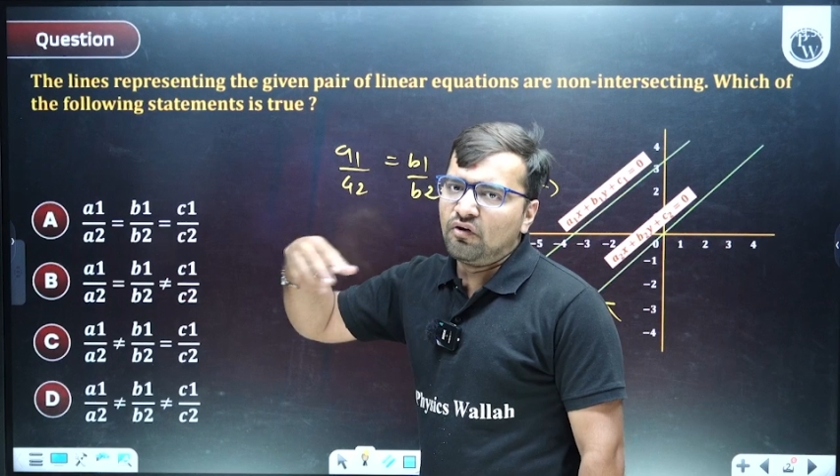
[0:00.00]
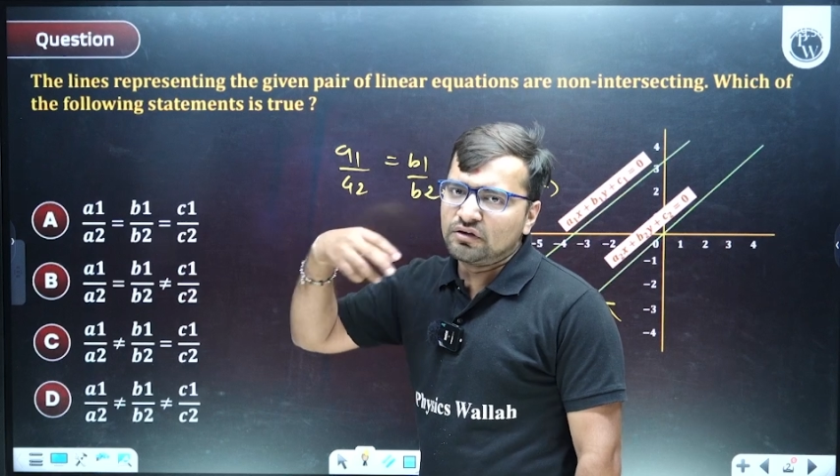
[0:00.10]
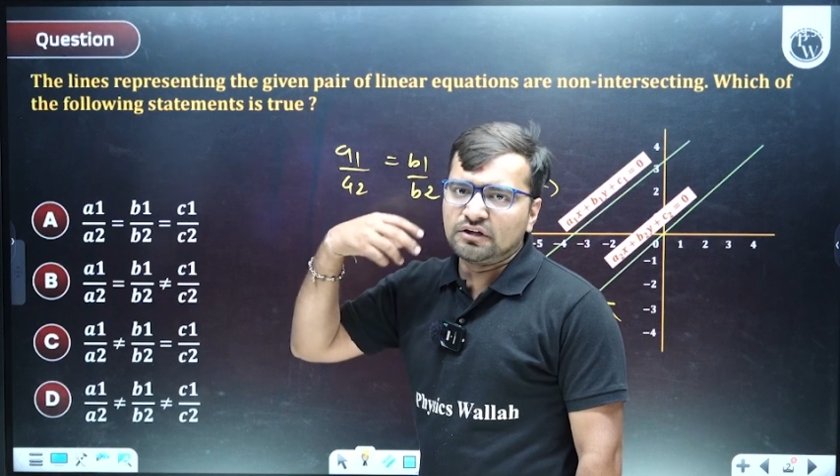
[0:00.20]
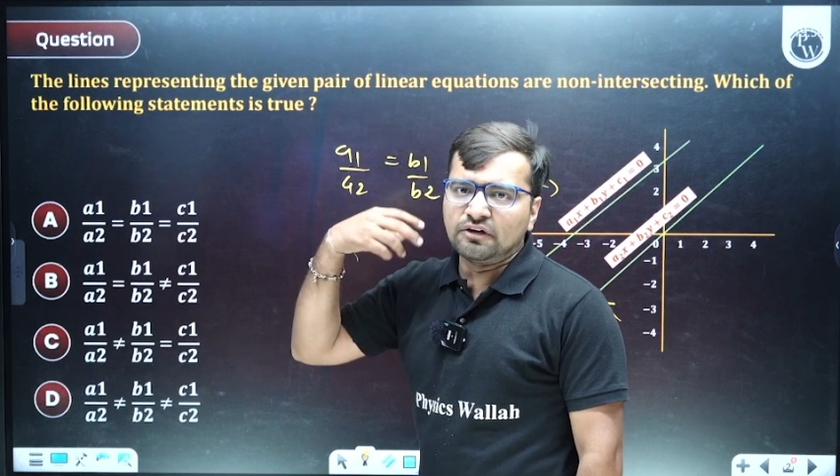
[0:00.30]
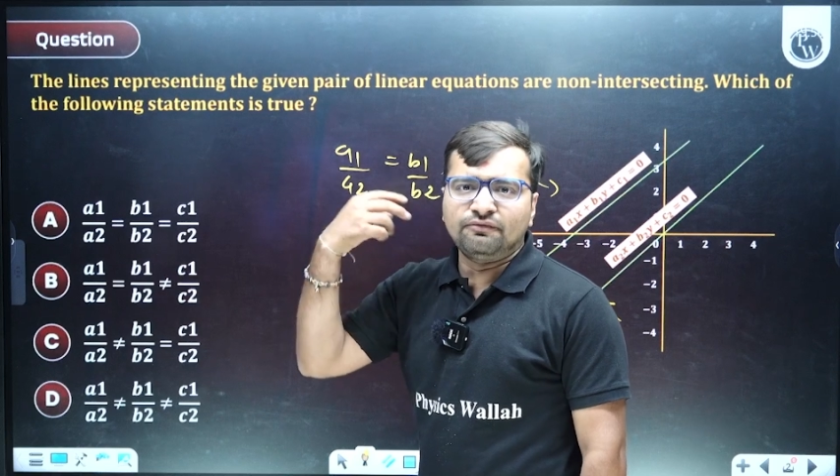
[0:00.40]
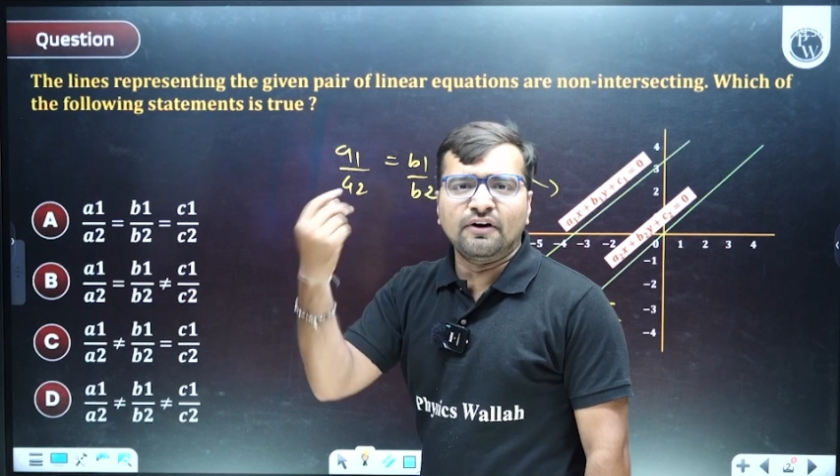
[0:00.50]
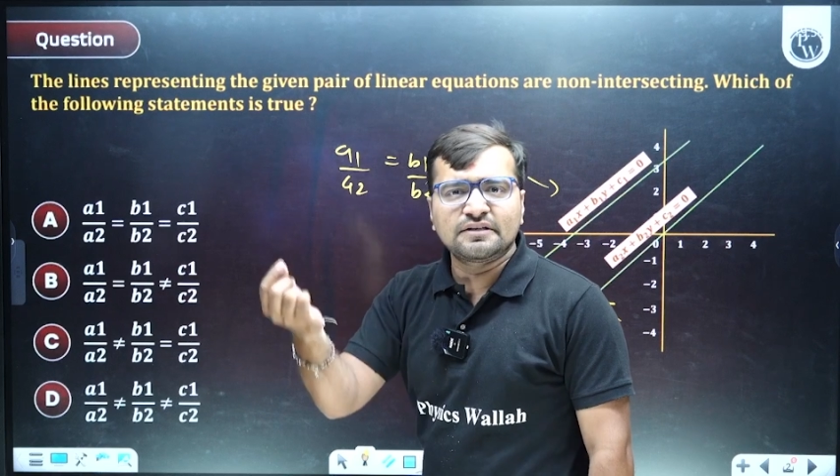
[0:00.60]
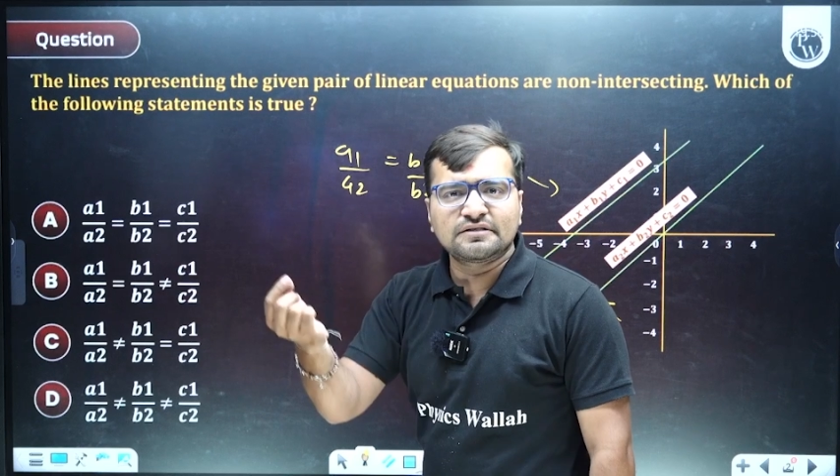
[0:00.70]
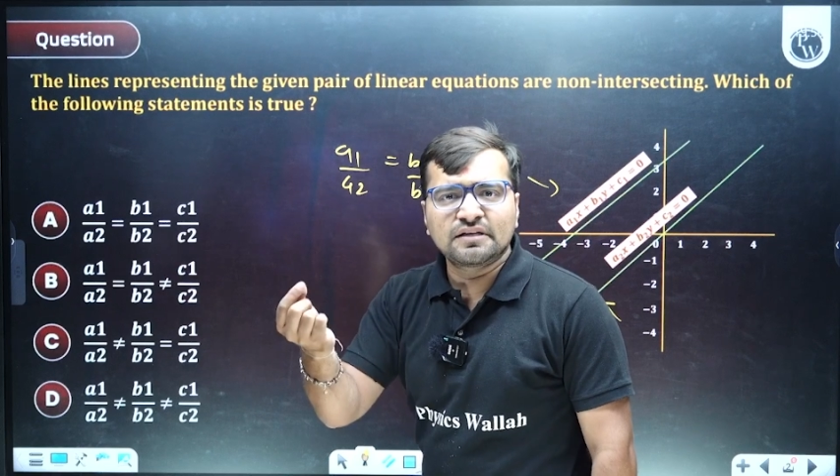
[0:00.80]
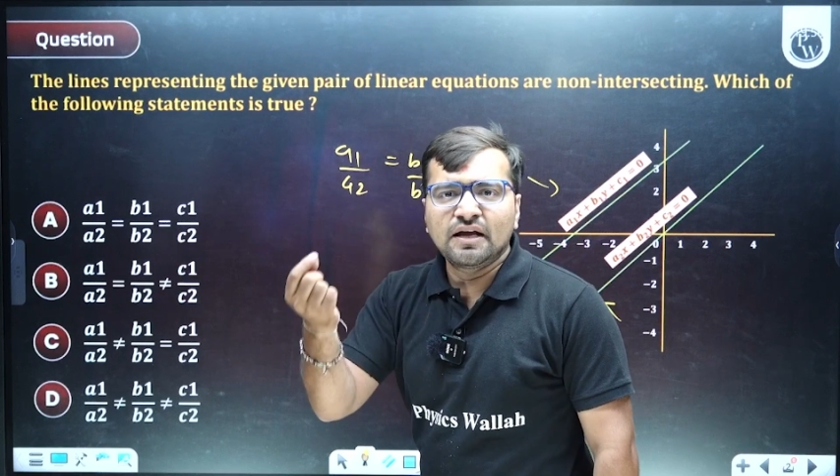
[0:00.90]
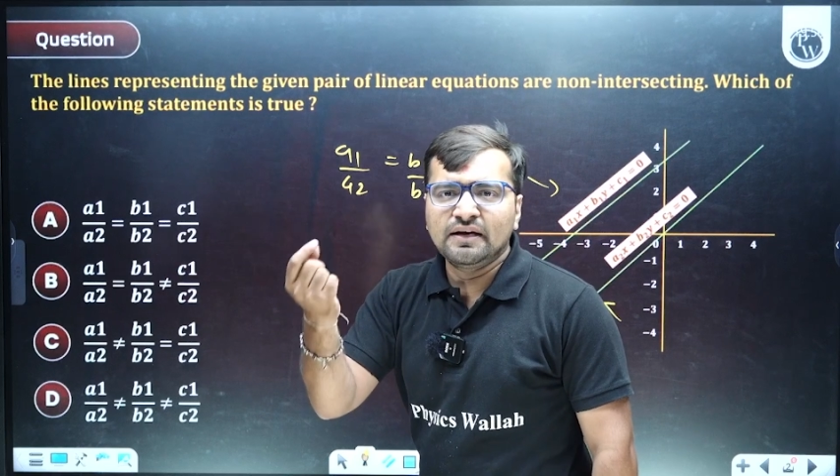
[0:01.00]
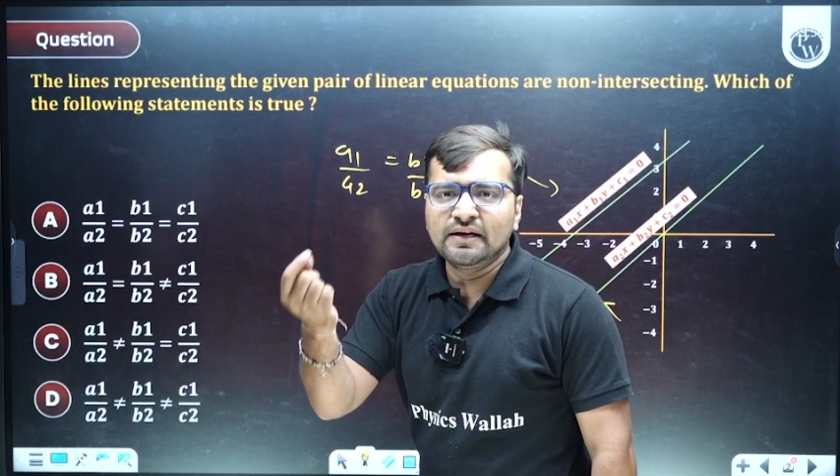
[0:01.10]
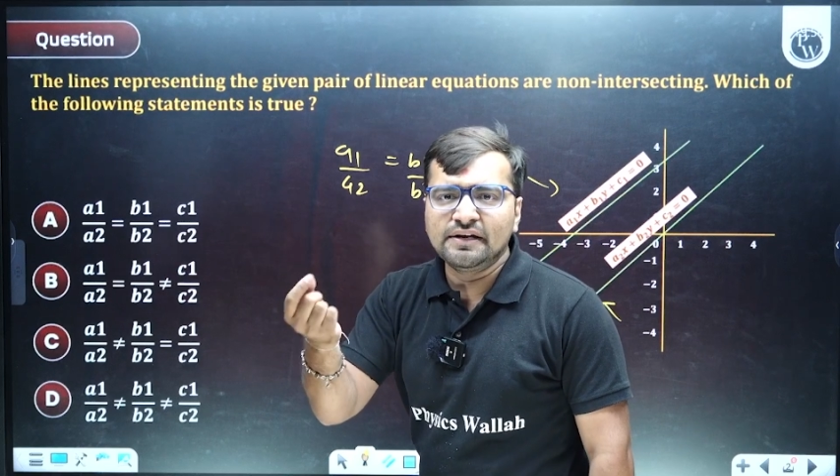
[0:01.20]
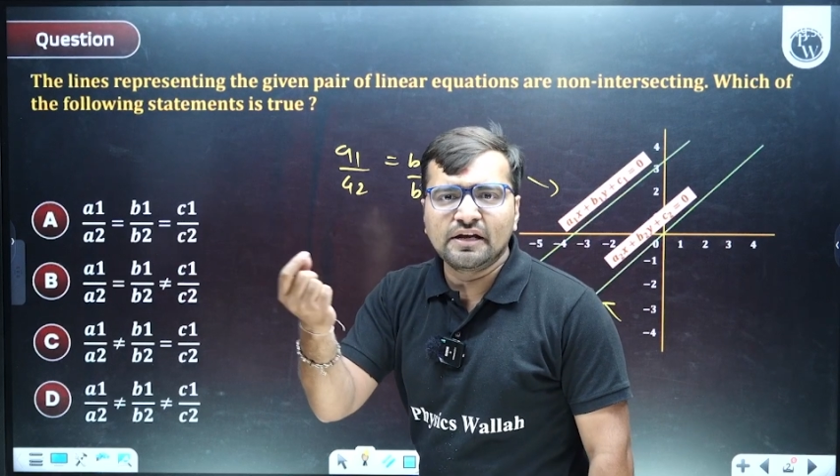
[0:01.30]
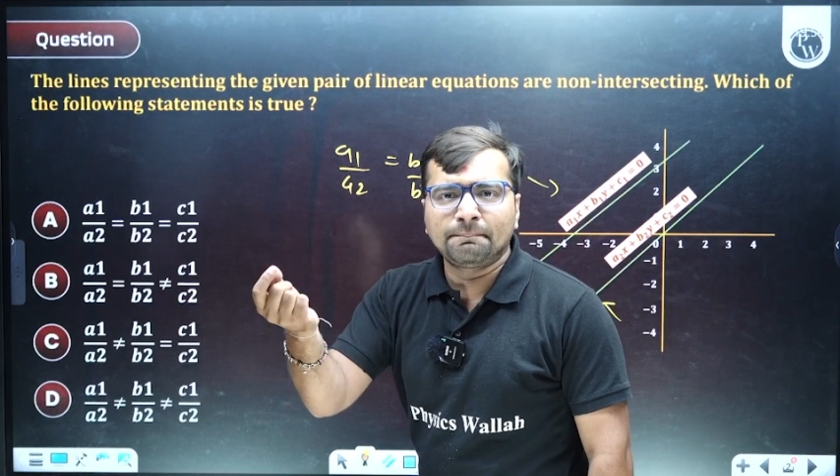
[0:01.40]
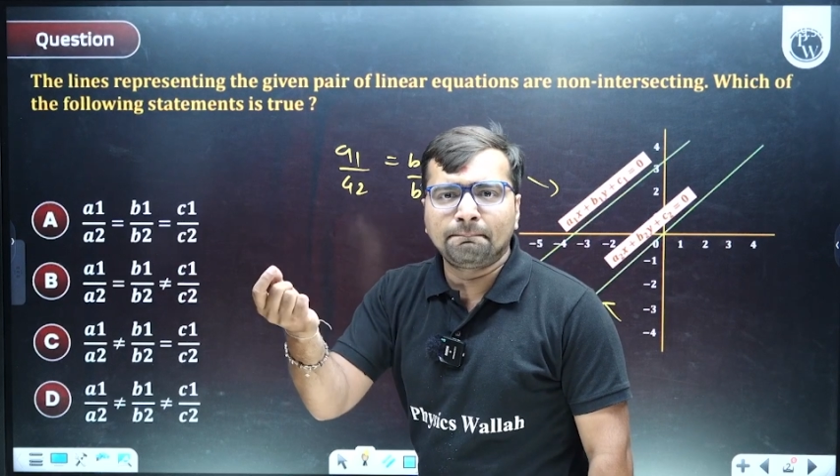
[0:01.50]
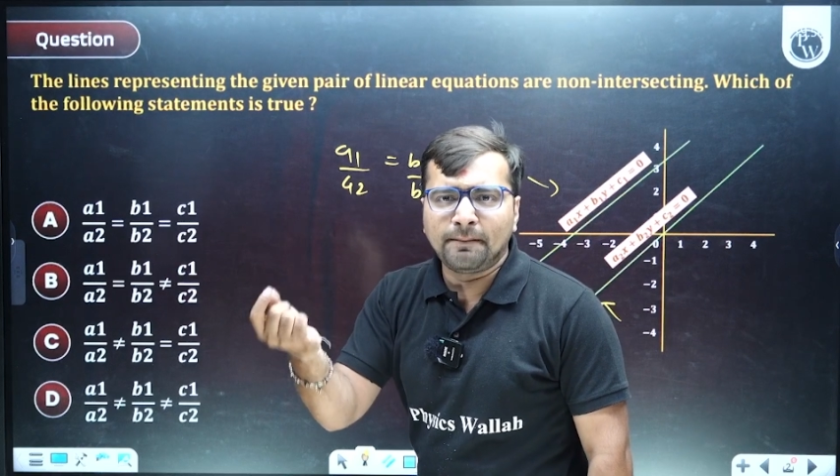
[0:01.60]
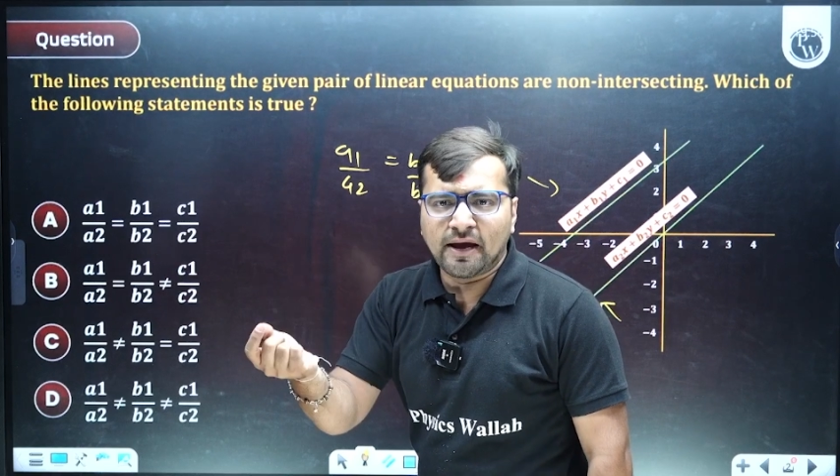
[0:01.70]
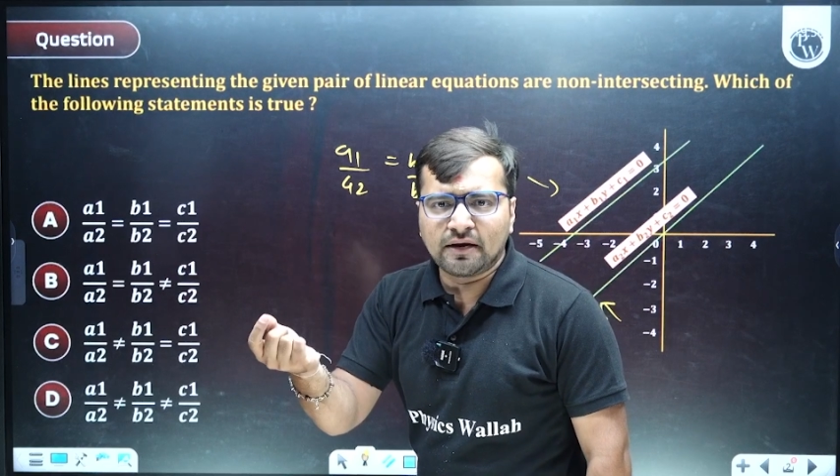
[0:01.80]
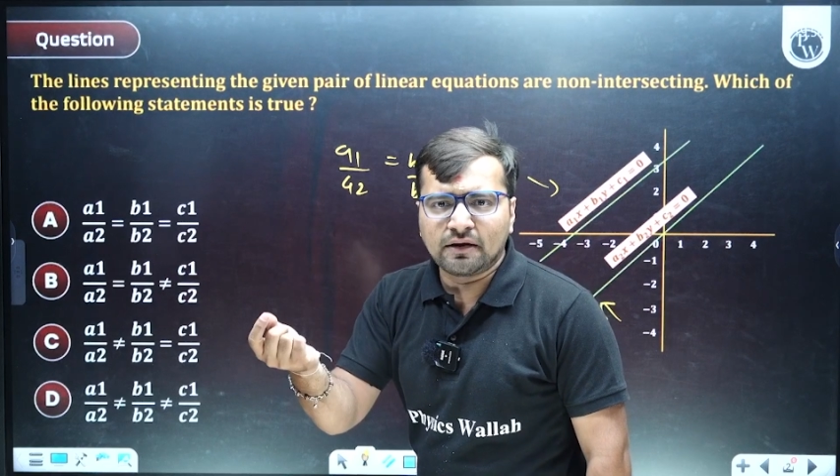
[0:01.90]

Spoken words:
the first linear pair